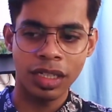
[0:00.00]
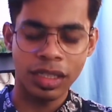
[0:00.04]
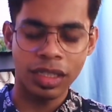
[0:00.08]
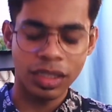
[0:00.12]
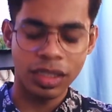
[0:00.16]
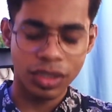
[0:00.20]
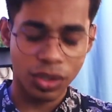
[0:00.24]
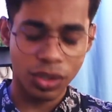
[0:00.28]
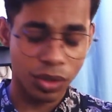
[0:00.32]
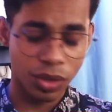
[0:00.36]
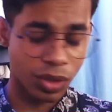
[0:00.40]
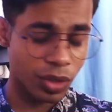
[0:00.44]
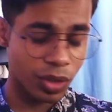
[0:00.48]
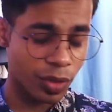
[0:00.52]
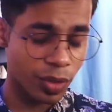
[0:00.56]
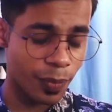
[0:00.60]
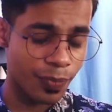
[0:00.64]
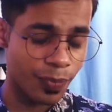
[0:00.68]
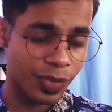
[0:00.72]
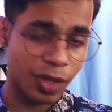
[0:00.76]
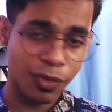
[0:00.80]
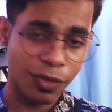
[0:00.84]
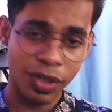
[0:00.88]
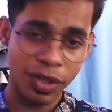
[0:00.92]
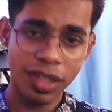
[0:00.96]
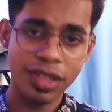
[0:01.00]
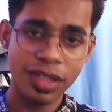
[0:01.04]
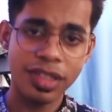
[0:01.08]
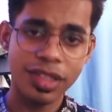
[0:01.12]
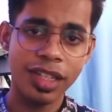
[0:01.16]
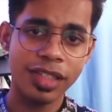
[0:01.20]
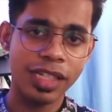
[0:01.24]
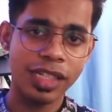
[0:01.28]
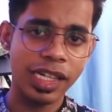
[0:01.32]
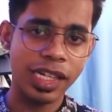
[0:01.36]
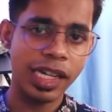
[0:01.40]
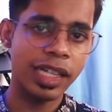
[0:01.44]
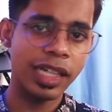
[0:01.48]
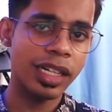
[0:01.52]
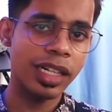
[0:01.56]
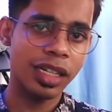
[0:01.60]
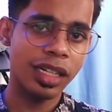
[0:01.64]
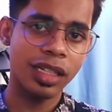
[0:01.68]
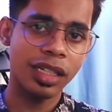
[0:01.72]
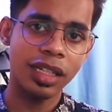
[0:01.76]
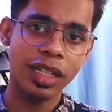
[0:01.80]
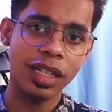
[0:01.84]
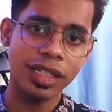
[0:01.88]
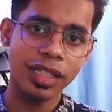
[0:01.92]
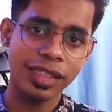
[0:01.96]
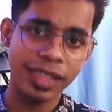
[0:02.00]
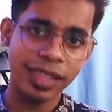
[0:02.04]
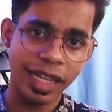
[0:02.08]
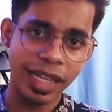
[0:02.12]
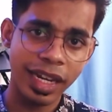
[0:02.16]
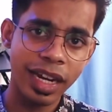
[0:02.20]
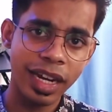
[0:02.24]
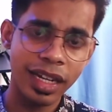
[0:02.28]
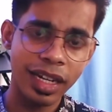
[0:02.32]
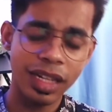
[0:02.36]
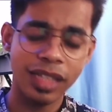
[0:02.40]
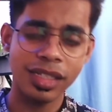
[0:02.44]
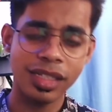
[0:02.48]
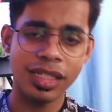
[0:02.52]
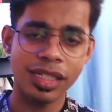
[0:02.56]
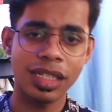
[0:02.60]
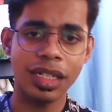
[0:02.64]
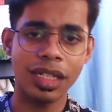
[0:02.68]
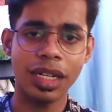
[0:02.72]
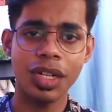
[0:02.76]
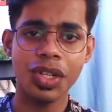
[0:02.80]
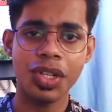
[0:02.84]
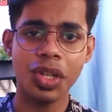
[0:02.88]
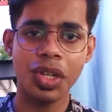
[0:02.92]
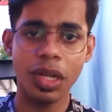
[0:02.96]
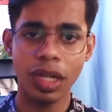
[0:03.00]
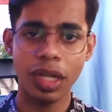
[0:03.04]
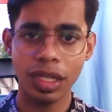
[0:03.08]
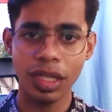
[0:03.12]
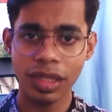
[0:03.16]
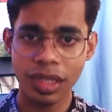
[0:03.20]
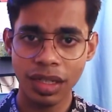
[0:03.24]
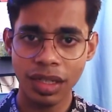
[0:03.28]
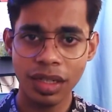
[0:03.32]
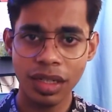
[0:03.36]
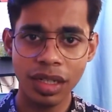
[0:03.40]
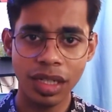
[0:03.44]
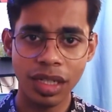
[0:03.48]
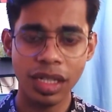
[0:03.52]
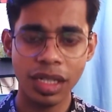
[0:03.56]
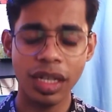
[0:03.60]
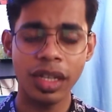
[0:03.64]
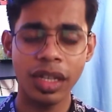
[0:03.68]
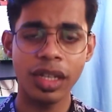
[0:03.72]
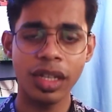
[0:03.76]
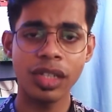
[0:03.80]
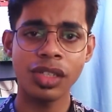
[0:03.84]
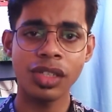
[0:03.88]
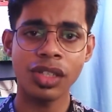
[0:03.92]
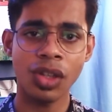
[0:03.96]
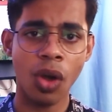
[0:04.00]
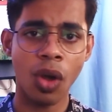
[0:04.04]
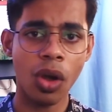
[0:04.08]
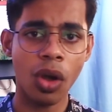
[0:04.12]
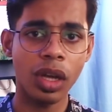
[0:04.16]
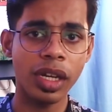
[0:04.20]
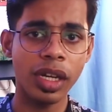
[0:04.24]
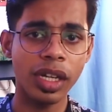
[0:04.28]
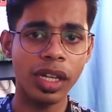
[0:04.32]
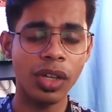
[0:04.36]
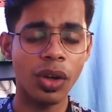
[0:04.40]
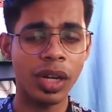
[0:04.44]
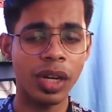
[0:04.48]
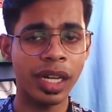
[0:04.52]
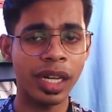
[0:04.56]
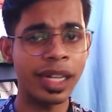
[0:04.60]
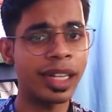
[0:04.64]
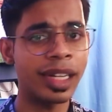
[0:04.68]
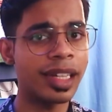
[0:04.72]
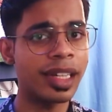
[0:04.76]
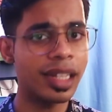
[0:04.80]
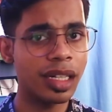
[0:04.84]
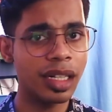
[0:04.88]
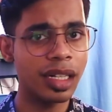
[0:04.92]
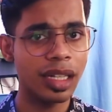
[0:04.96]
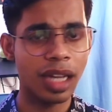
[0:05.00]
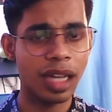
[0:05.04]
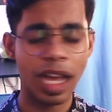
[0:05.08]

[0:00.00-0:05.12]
So first is LinkedIn, second is Internshala, third is Naukri or Indeed.